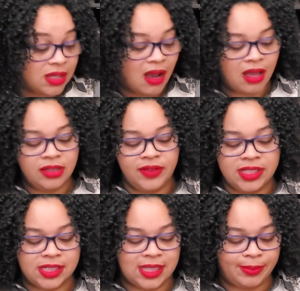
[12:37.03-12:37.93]
to all of
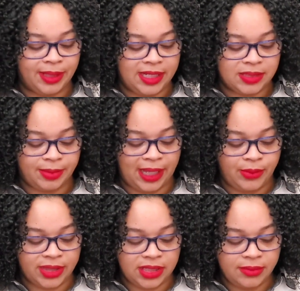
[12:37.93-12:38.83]
these, because I plan to play
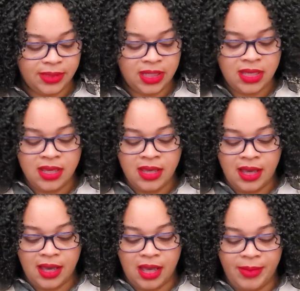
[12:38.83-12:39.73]
with them.
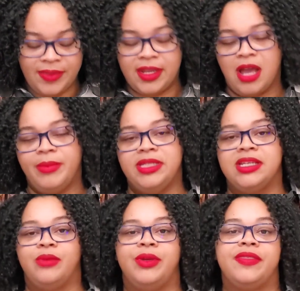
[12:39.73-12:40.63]
Um, and then I'll be
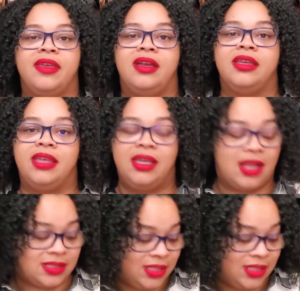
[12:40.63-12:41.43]
done with it. Again, I